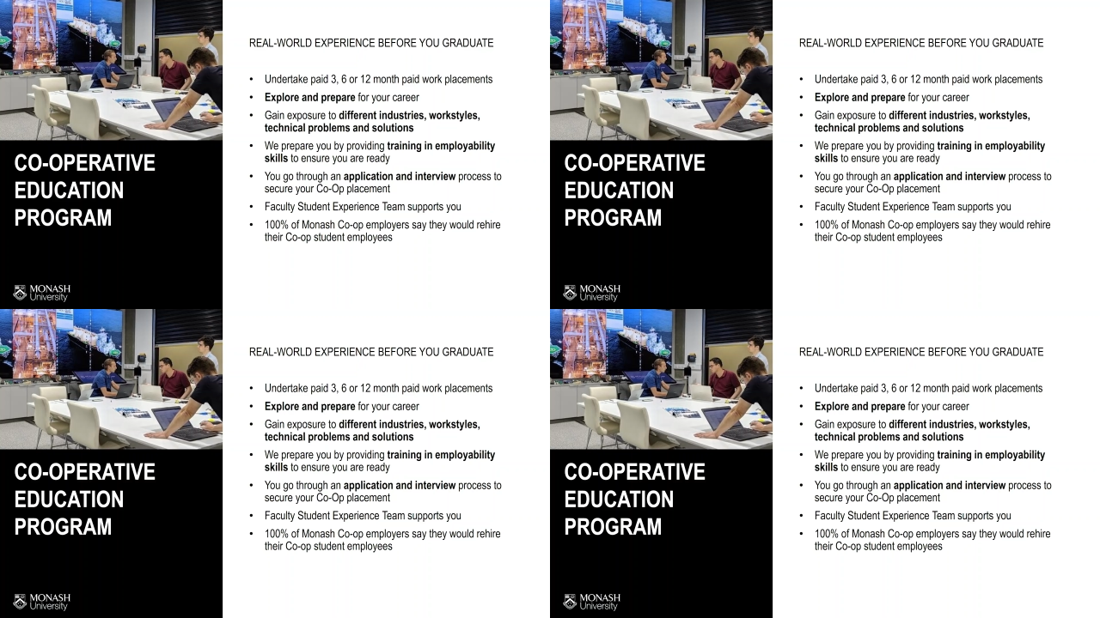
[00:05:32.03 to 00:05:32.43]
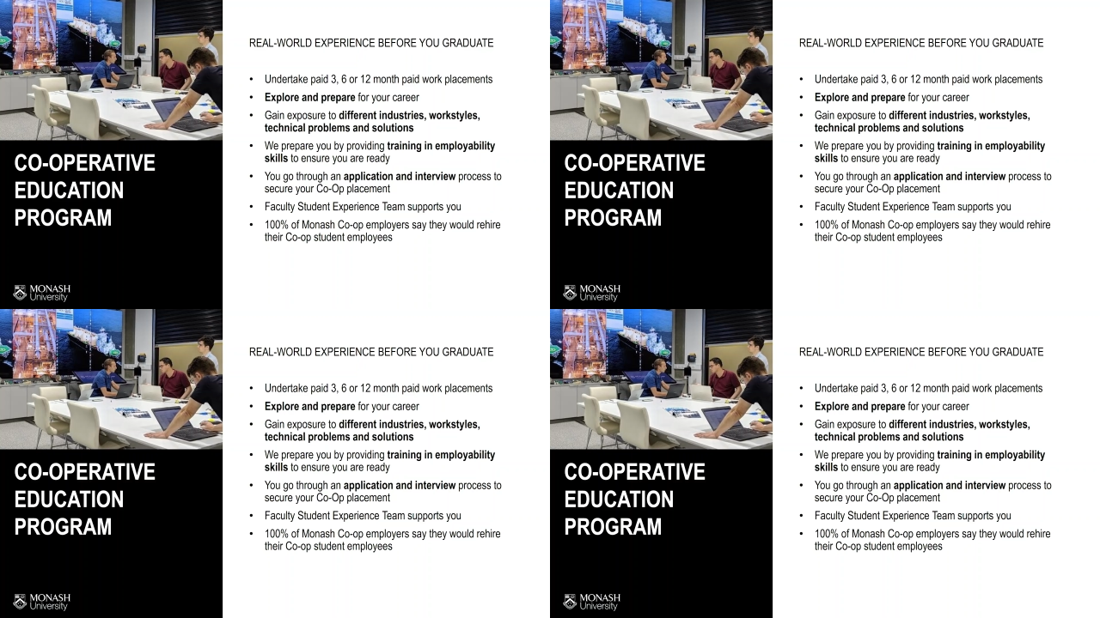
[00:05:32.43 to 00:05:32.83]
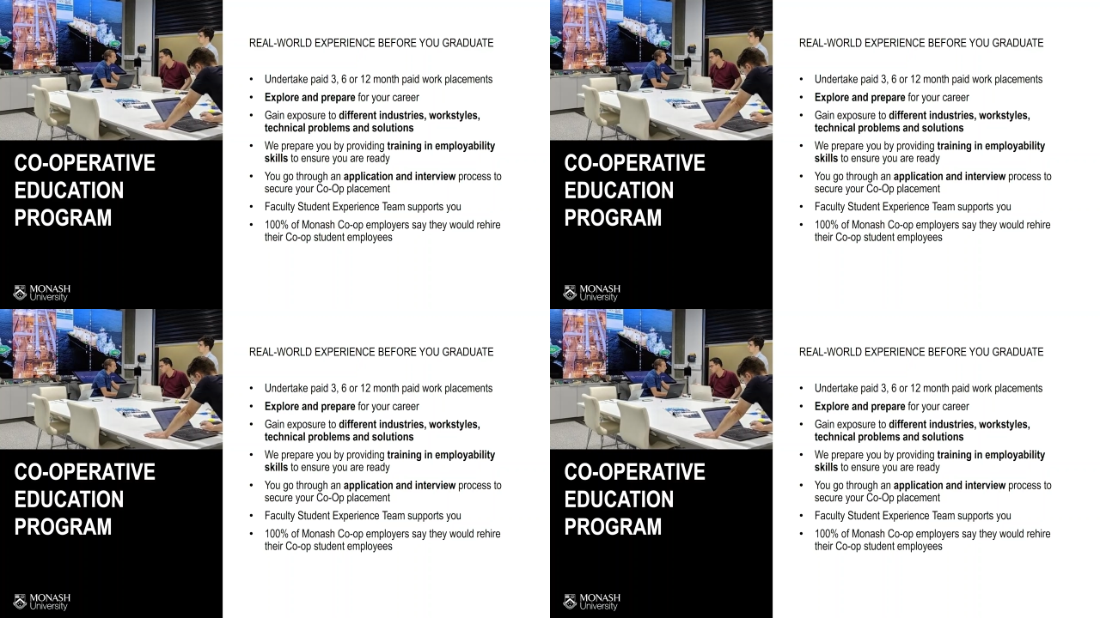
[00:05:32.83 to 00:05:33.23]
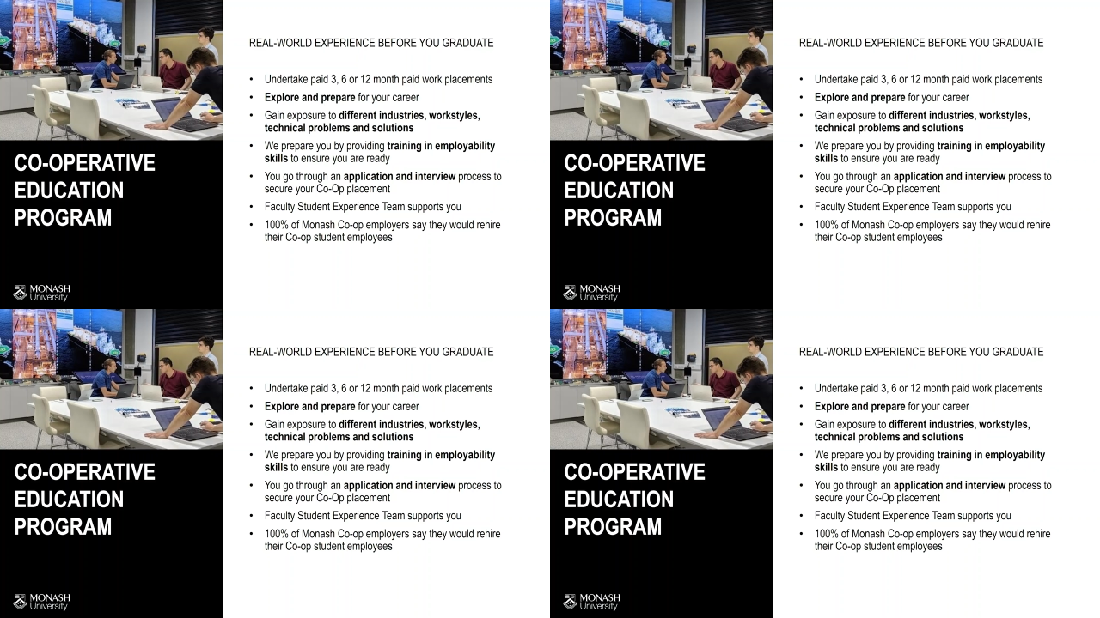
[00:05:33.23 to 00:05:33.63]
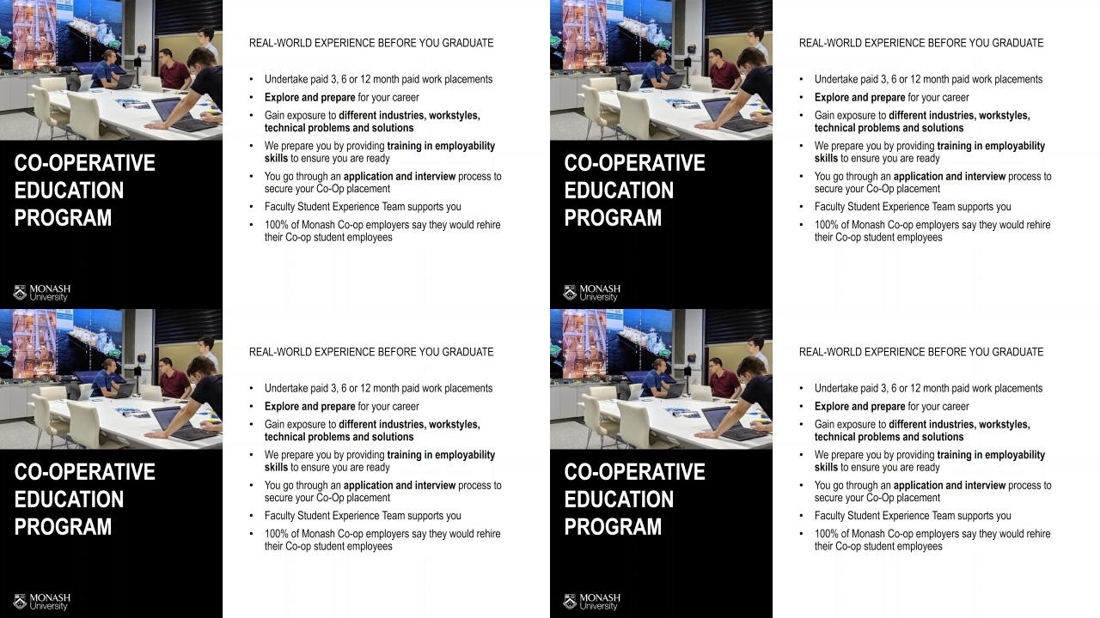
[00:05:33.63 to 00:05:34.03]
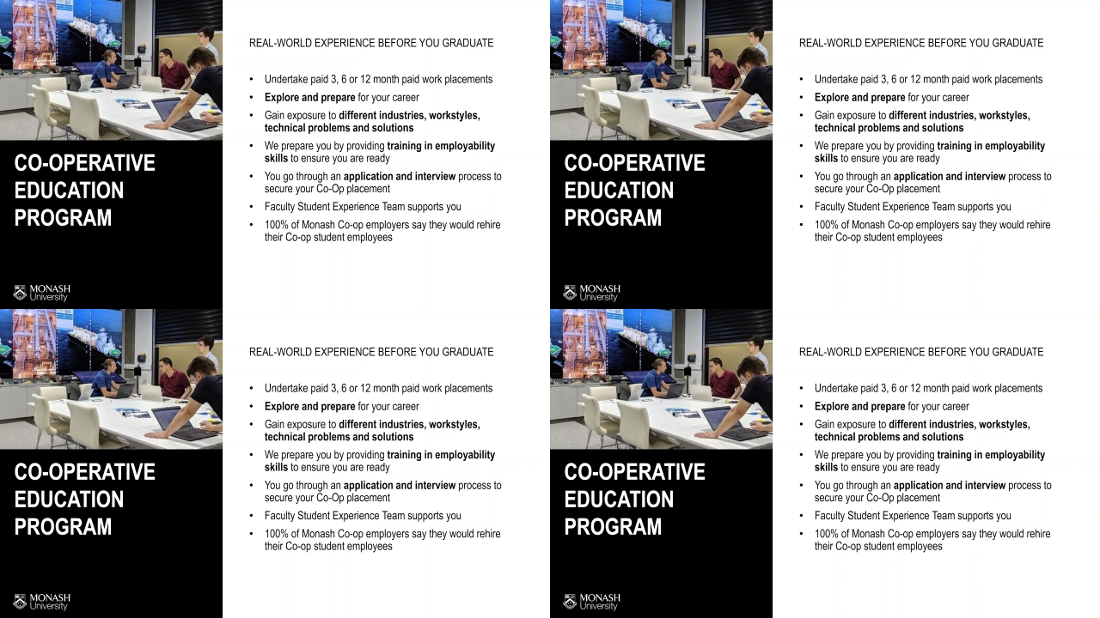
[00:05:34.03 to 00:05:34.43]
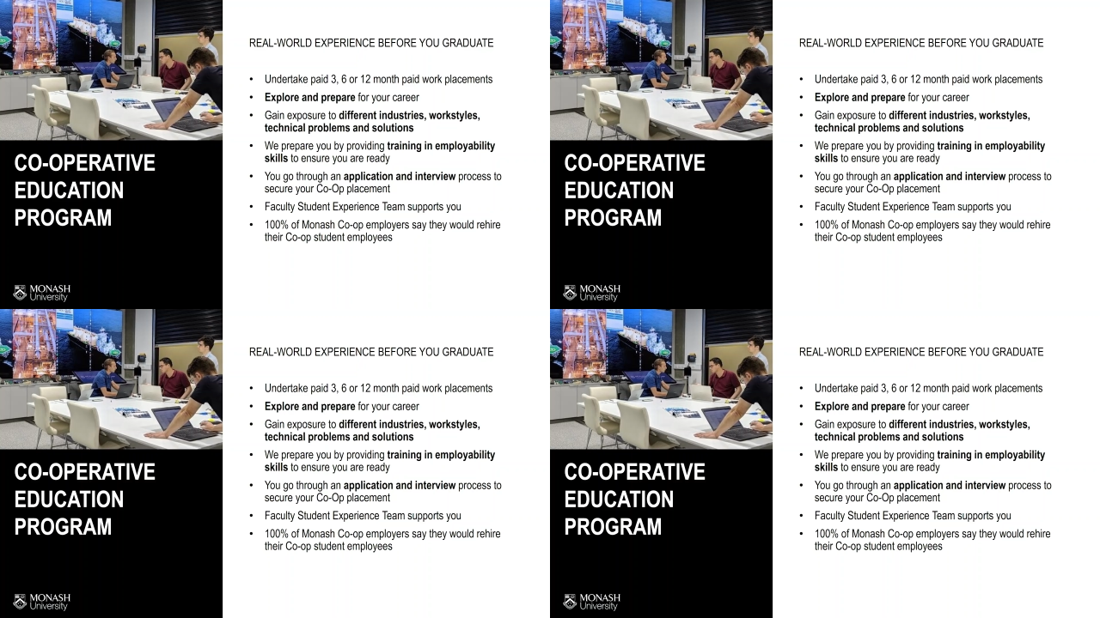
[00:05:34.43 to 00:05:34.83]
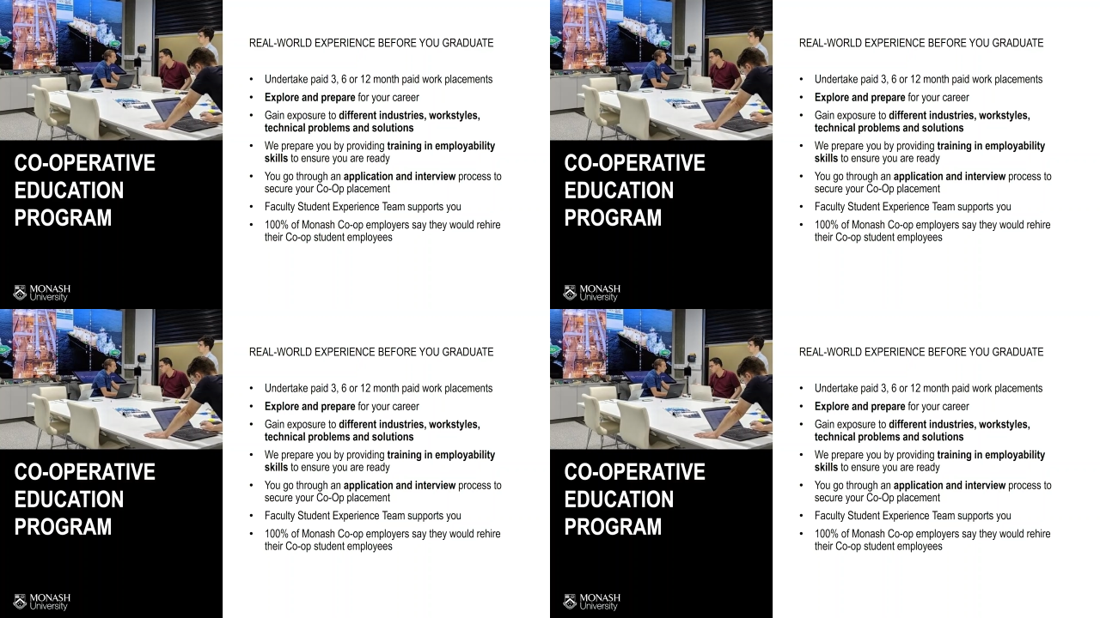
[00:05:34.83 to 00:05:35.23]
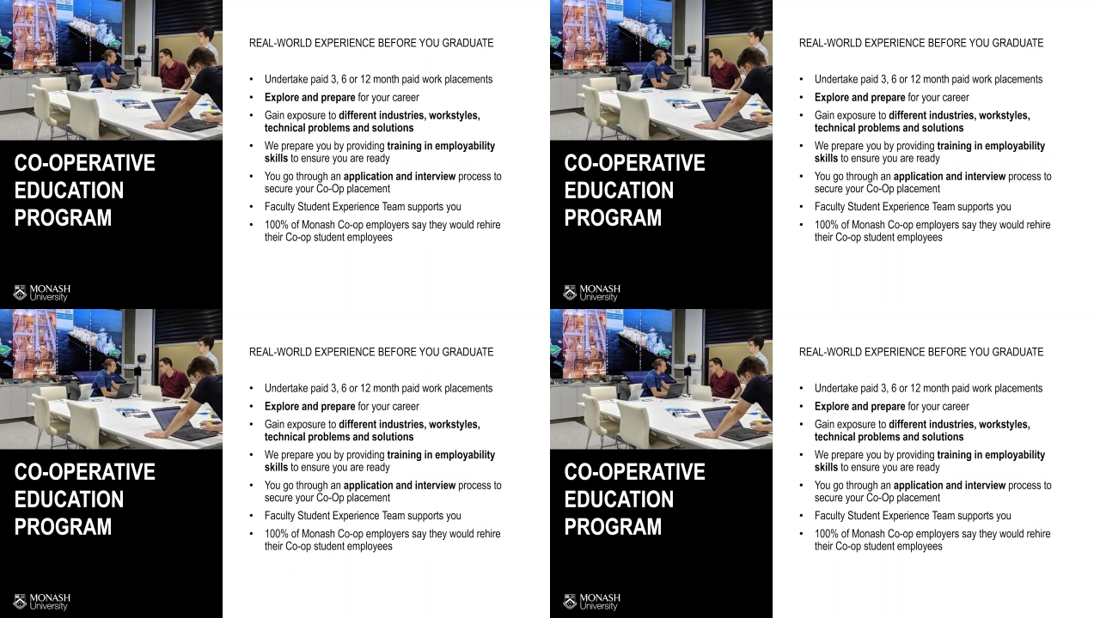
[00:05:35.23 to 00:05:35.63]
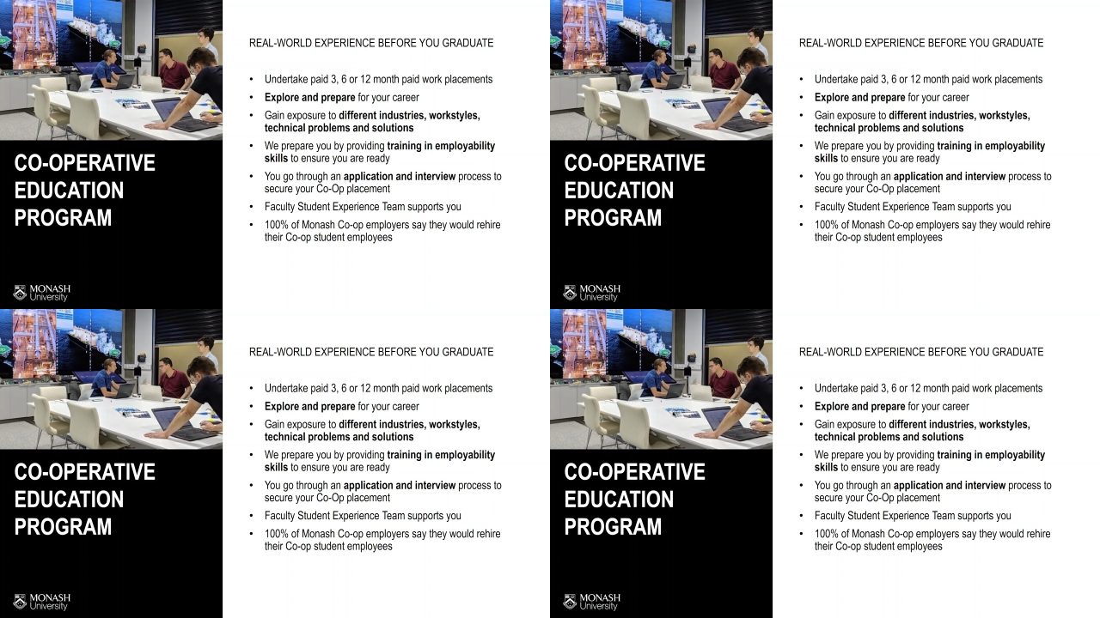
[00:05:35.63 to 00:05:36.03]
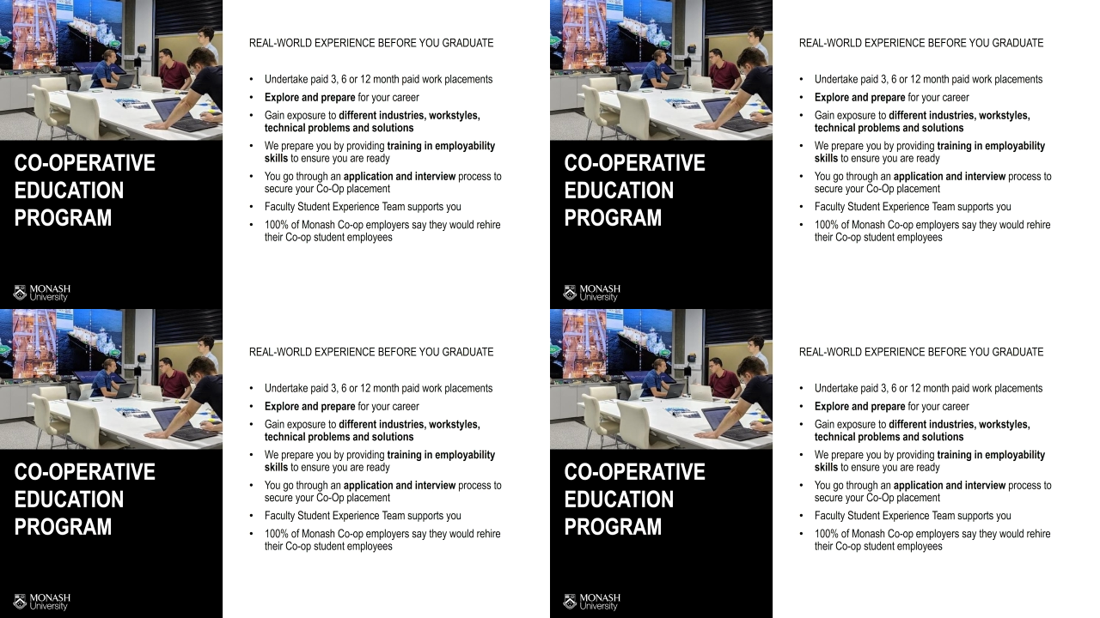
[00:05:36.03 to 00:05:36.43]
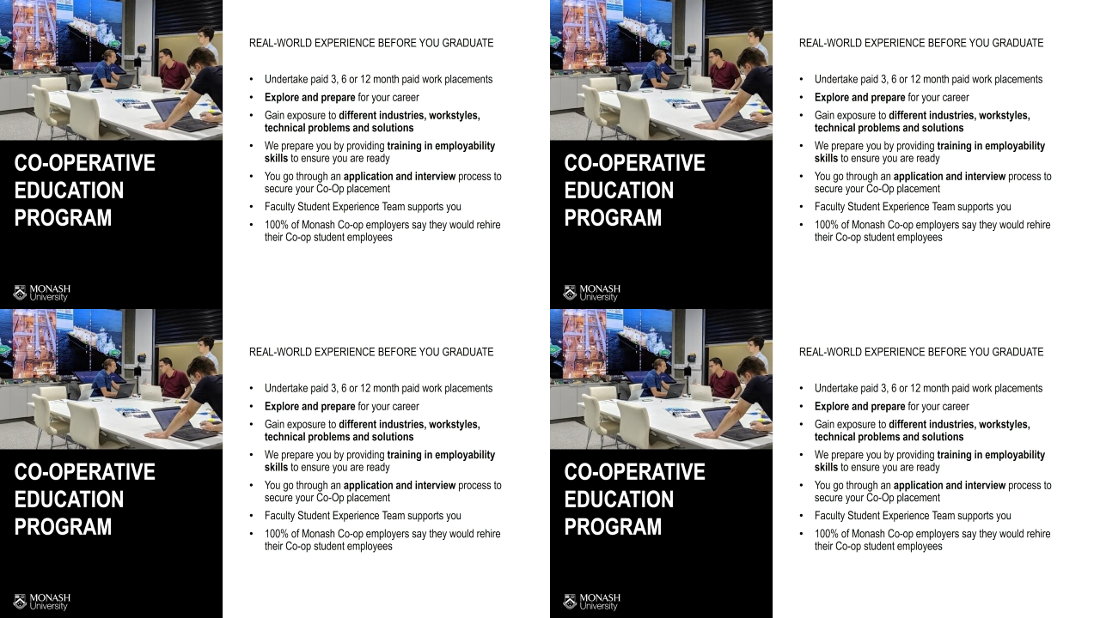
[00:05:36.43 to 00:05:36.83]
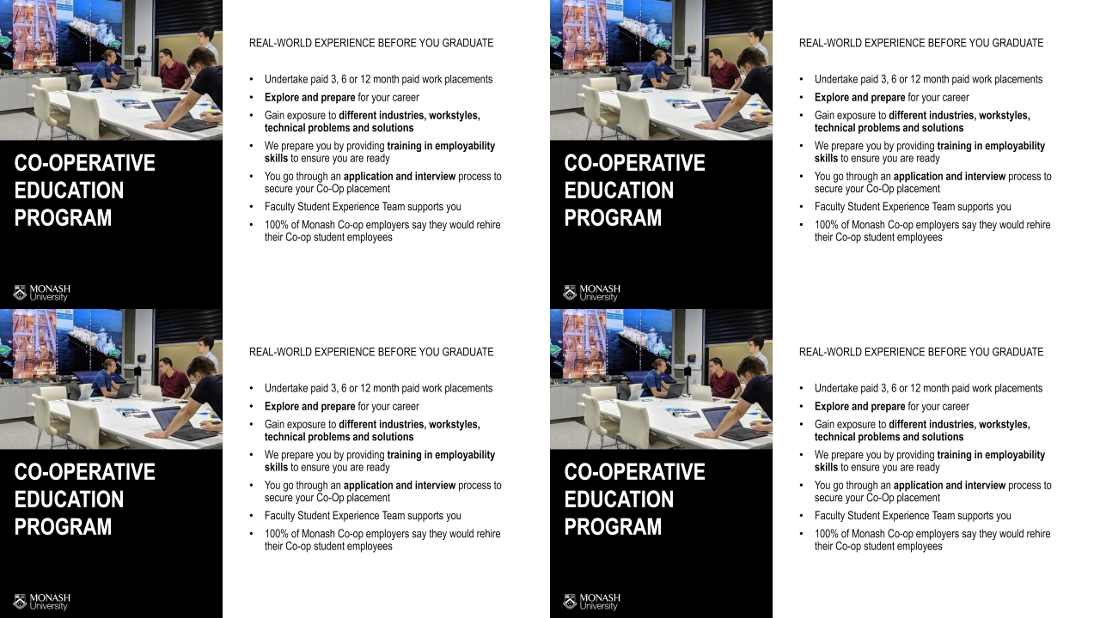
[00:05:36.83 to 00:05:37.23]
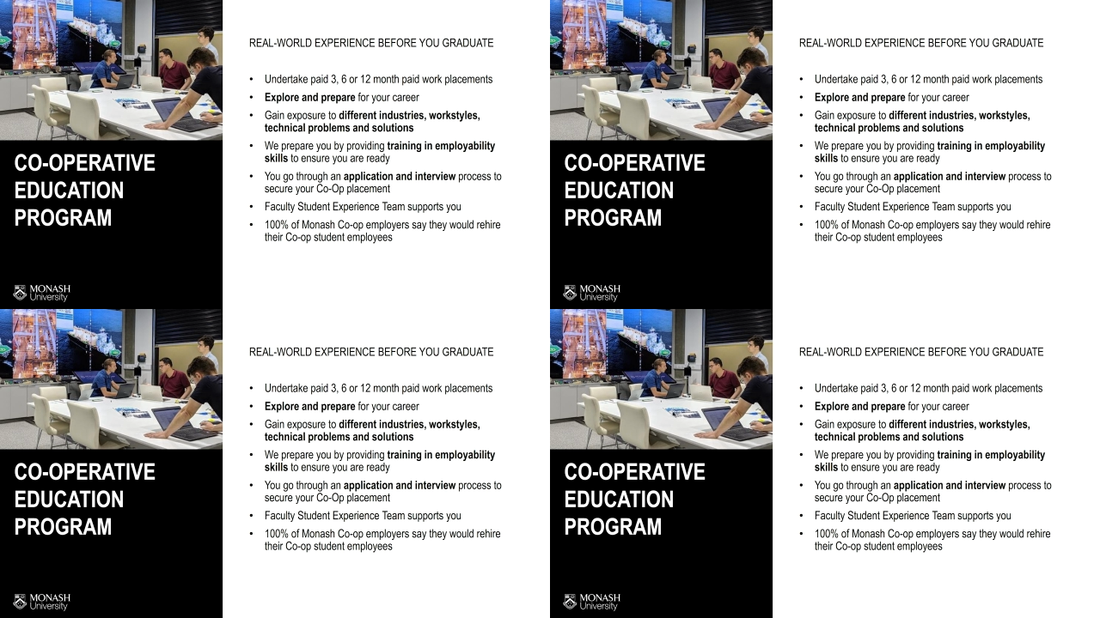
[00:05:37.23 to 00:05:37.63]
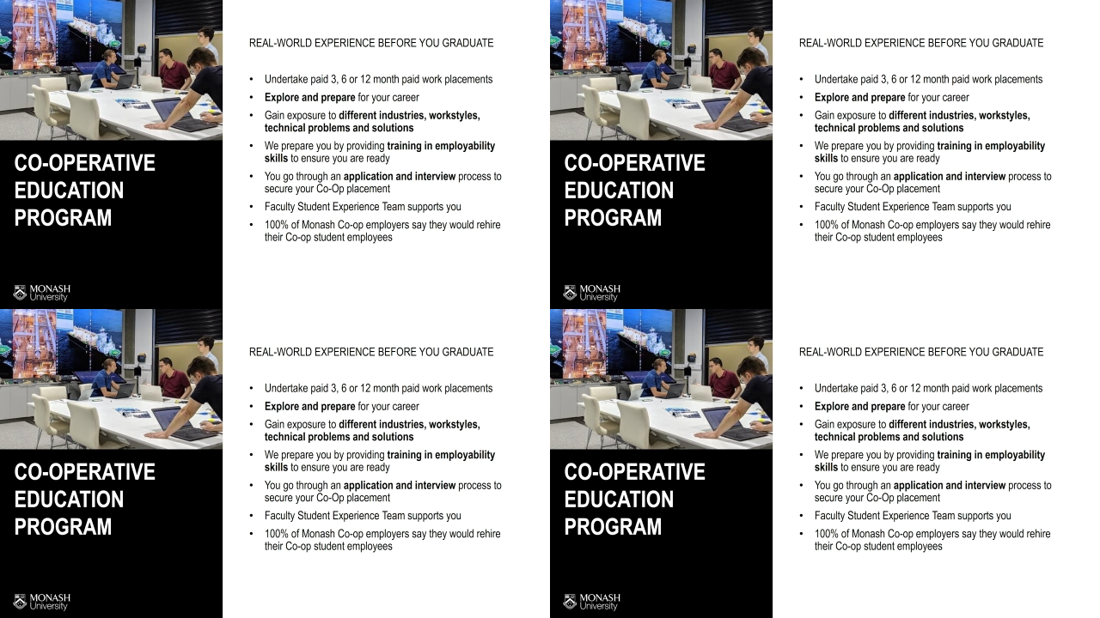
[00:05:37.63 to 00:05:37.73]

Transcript: Nobody's mouth can be seen.